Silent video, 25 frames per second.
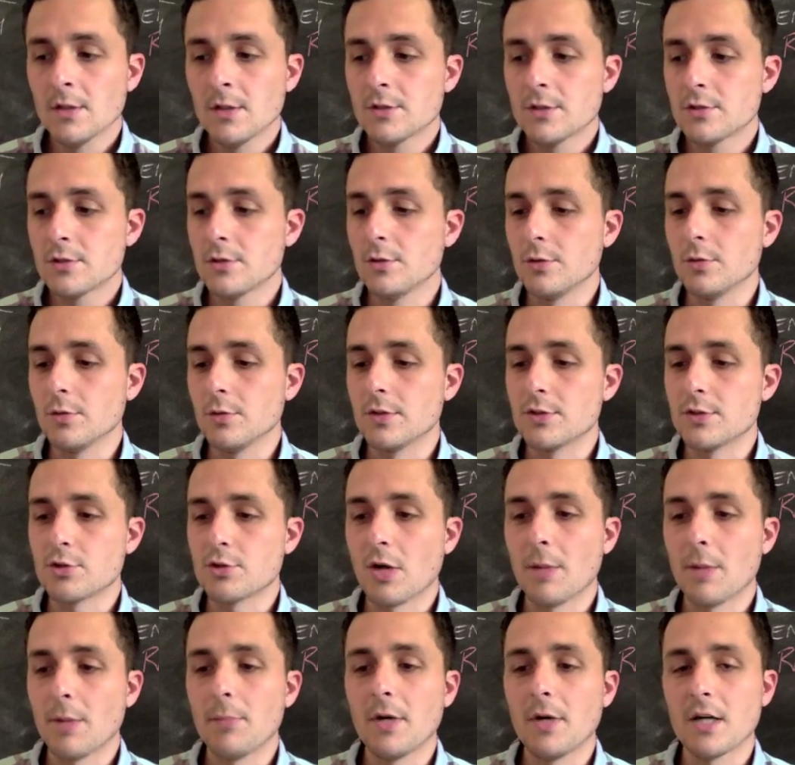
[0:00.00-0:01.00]
to the
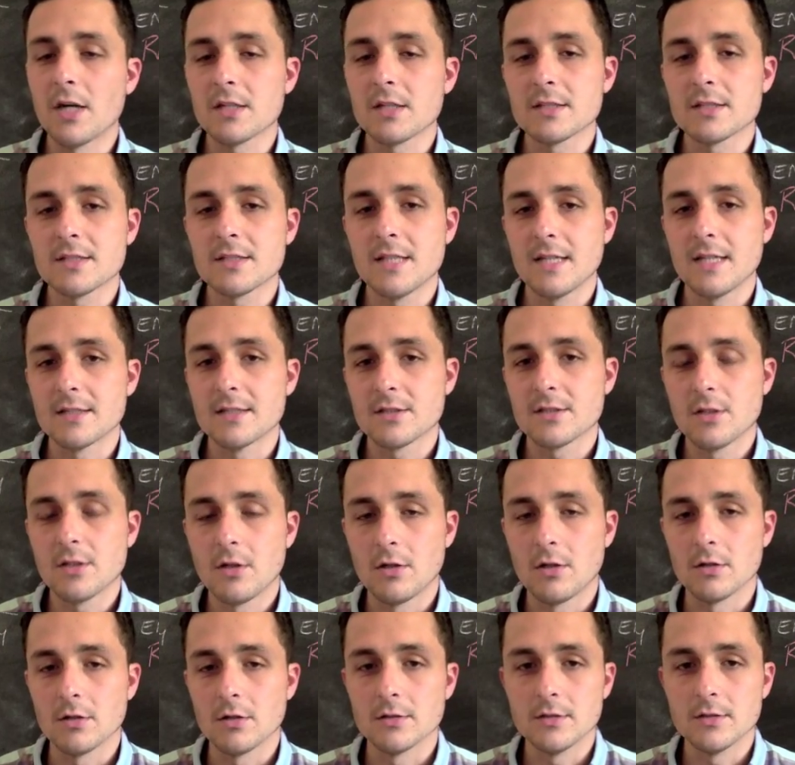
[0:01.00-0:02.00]
Dropbox that's
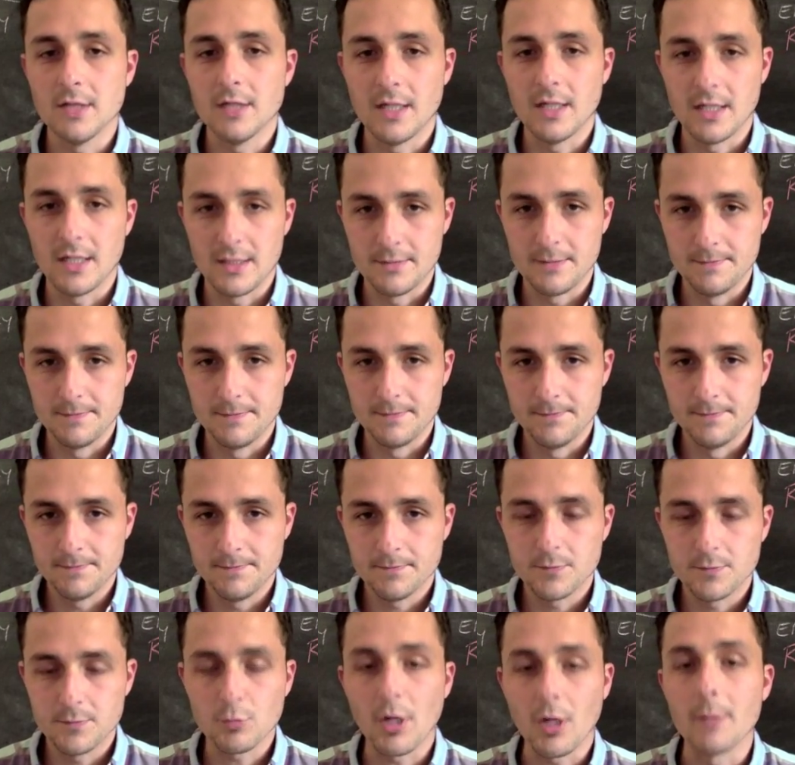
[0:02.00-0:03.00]
called
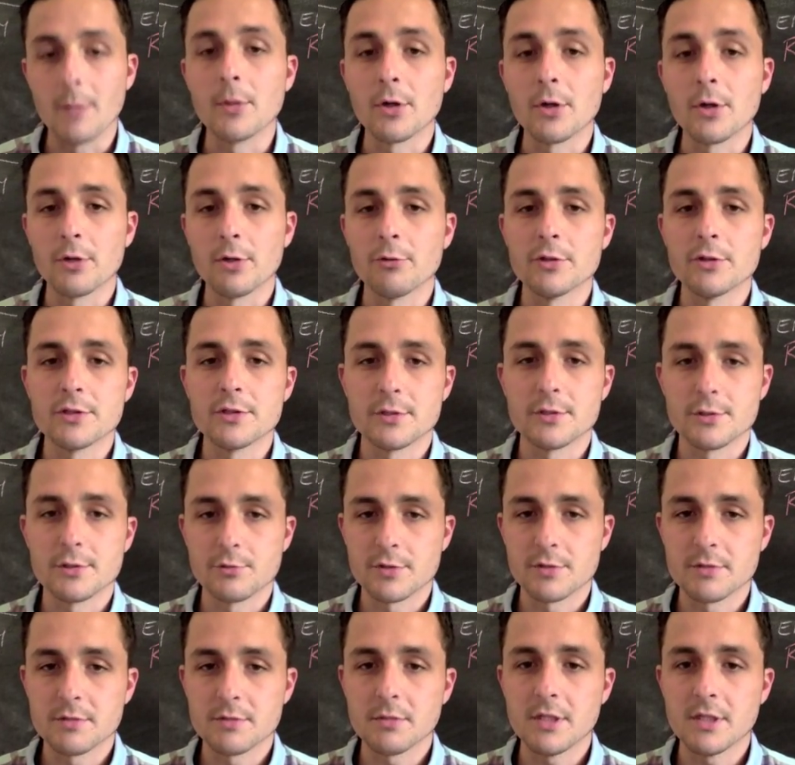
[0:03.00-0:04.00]
primary research
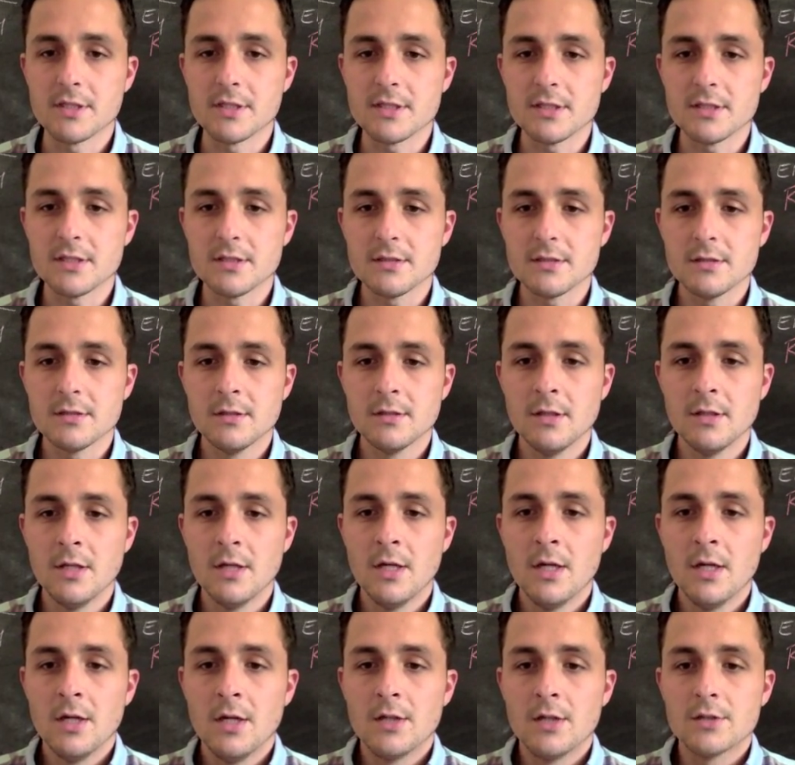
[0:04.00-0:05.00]
responses.
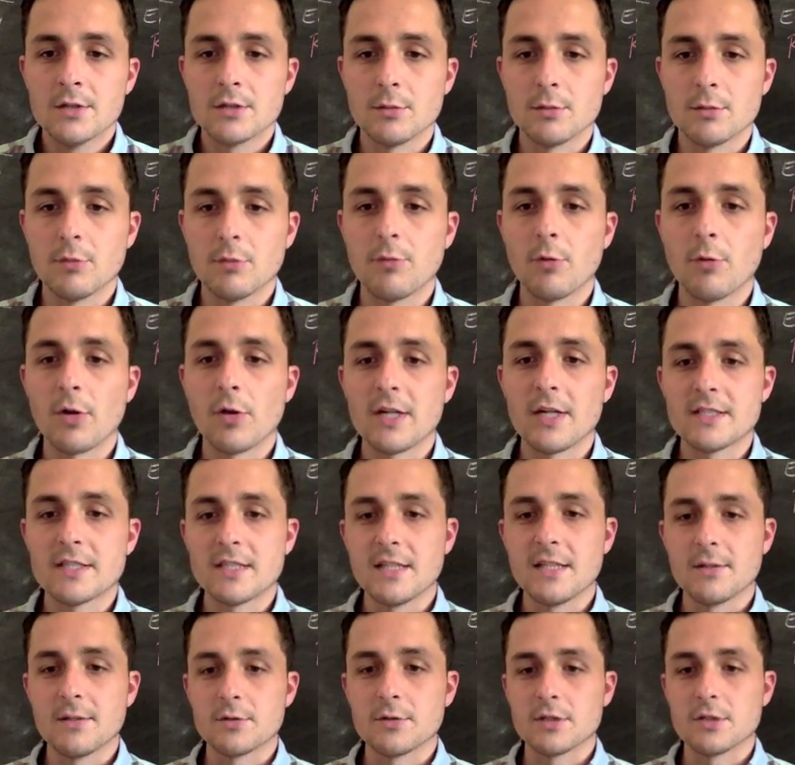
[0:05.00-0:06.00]
So before I
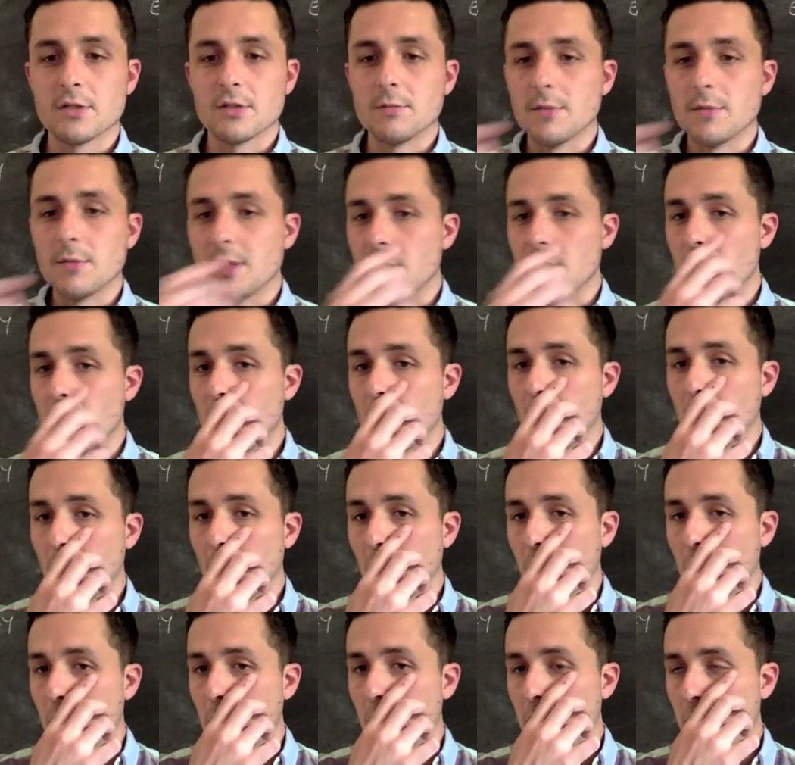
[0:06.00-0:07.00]
said there's going to be
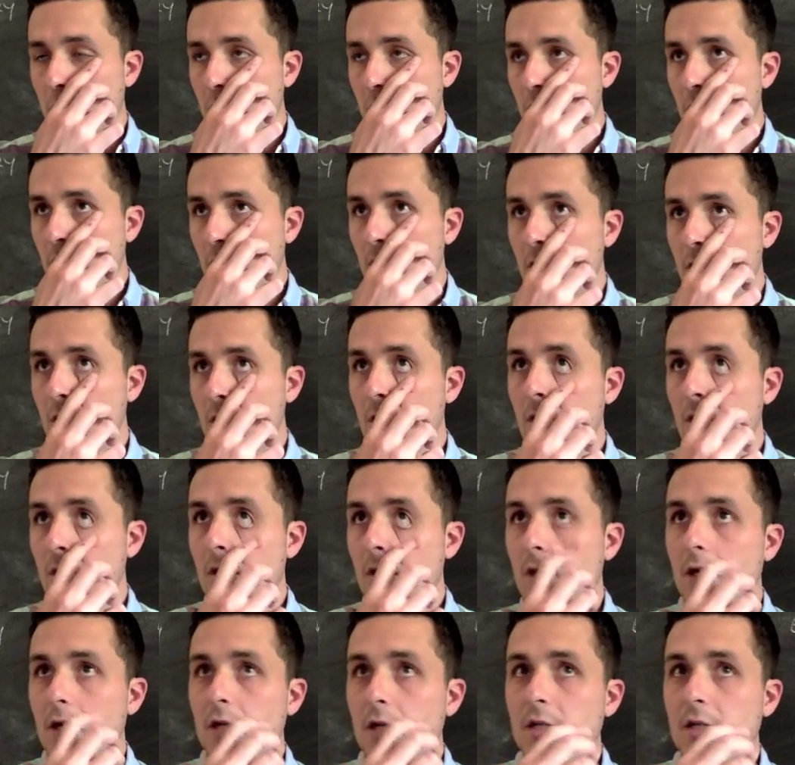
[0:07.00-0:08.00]
no
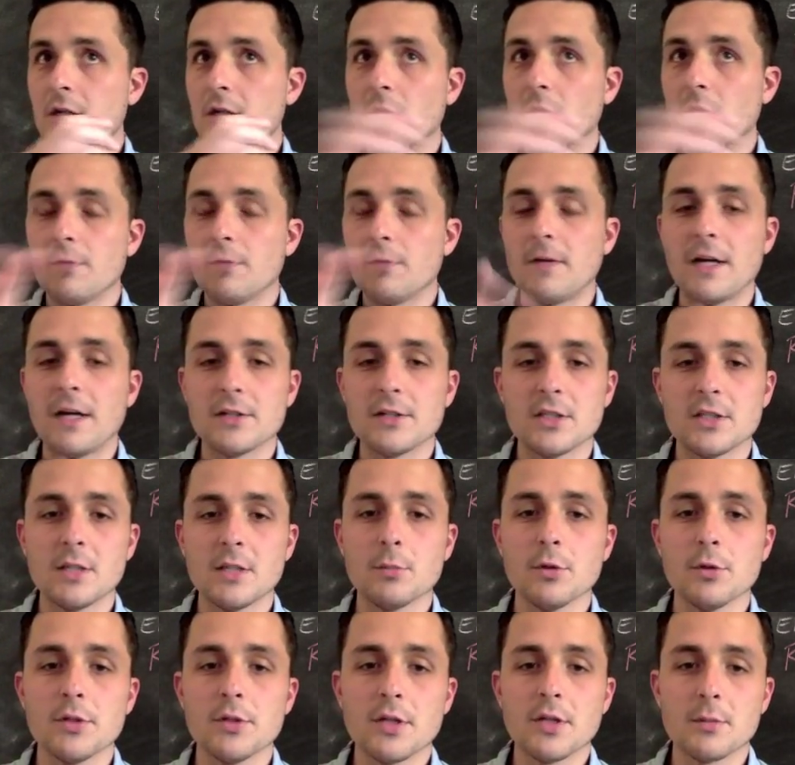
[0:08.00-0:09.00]
file to
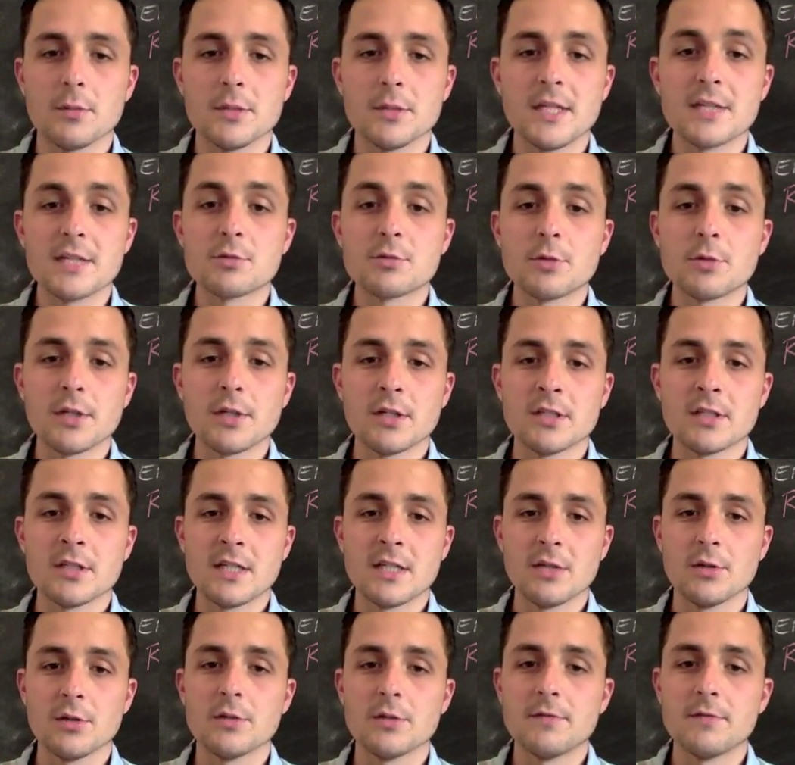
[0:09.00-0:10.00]
upload there, but that's where you're going to
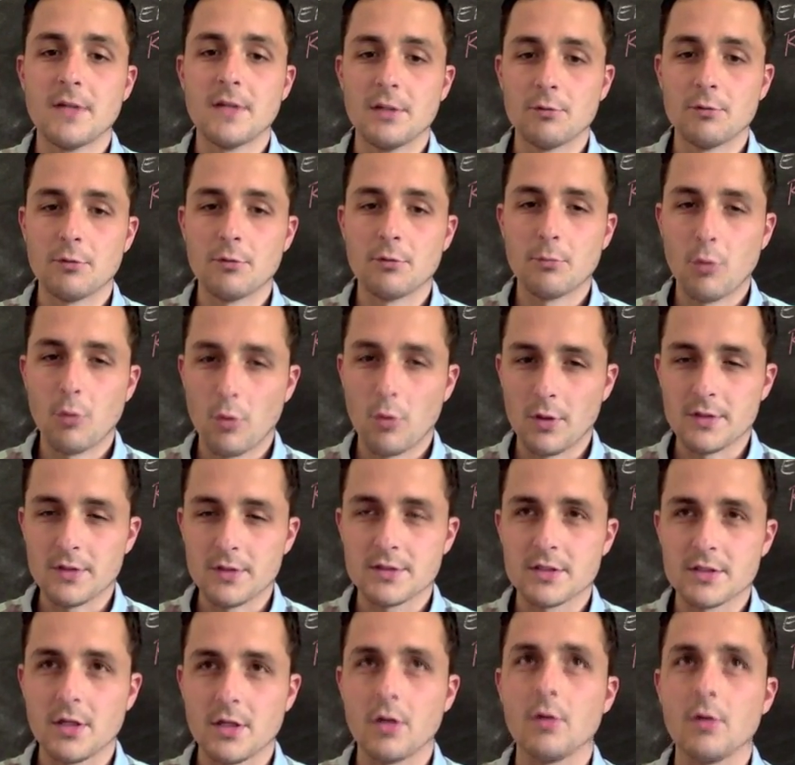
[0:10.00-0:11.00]
download the final report.
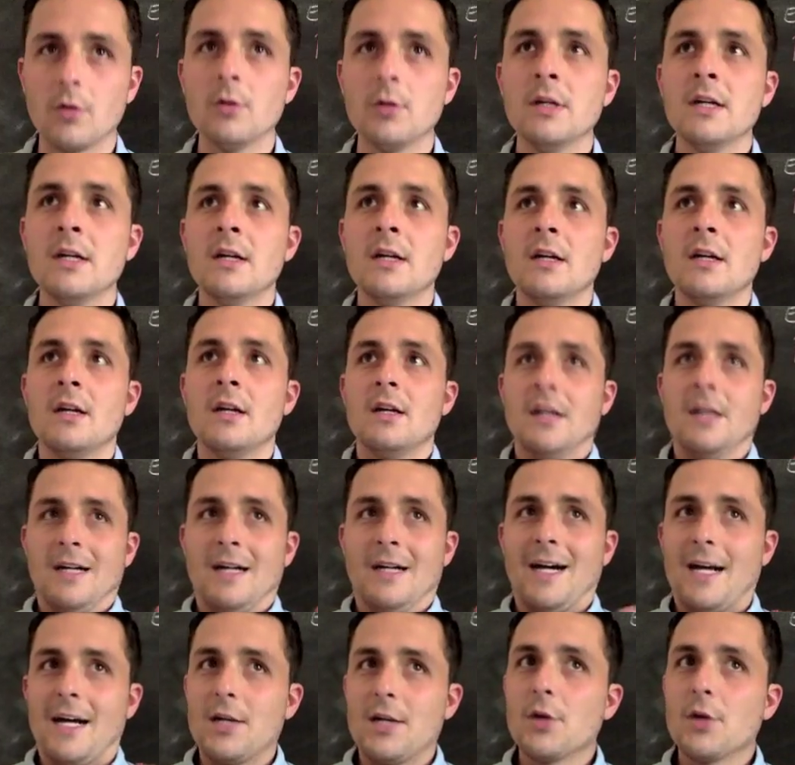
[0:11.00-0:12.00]
So
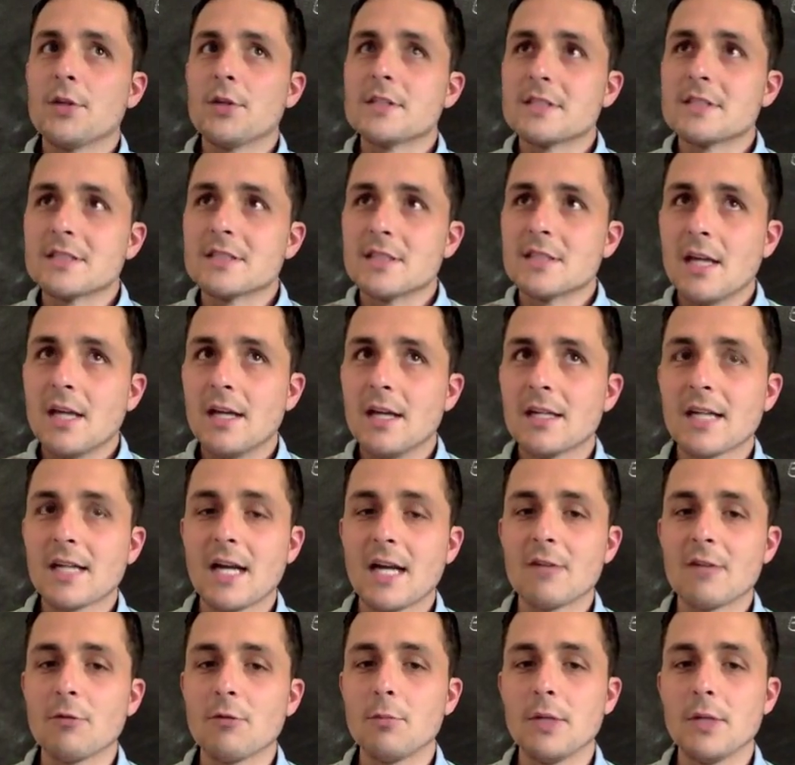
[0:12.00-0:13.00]
I know this is
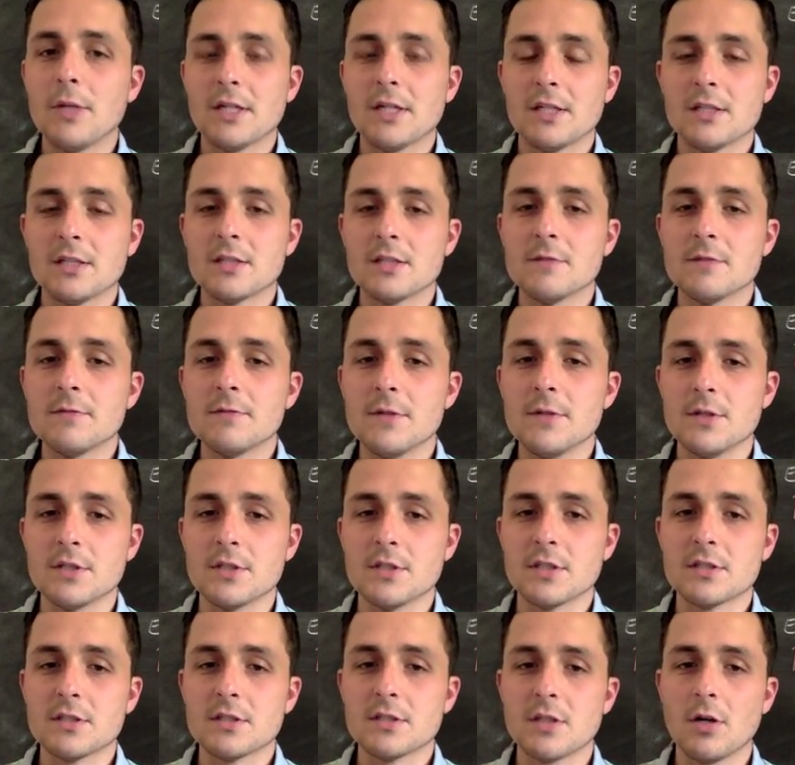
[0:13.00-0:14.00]
kind of a bit
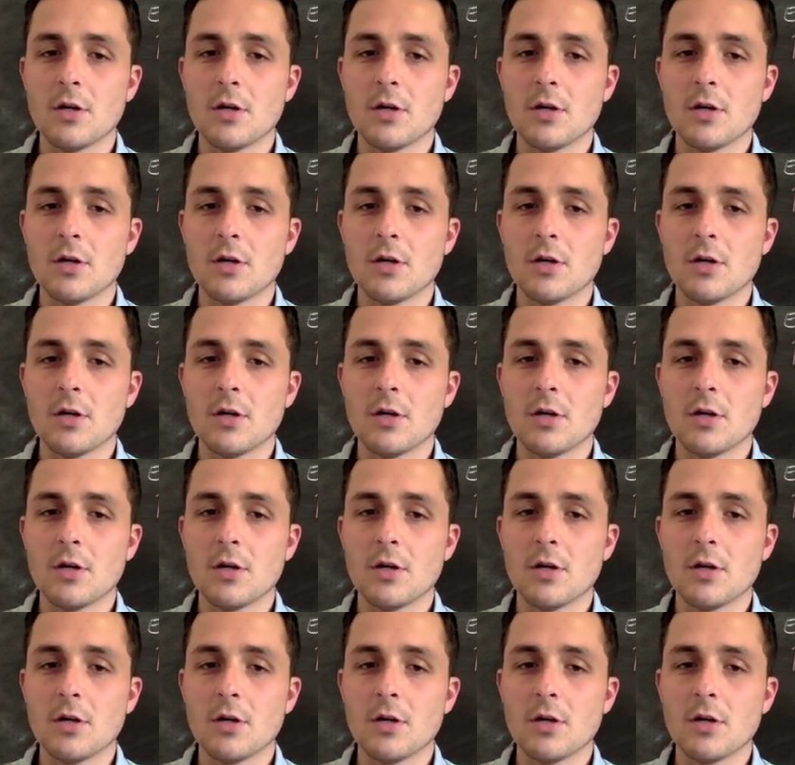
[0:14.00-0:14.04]
confusing,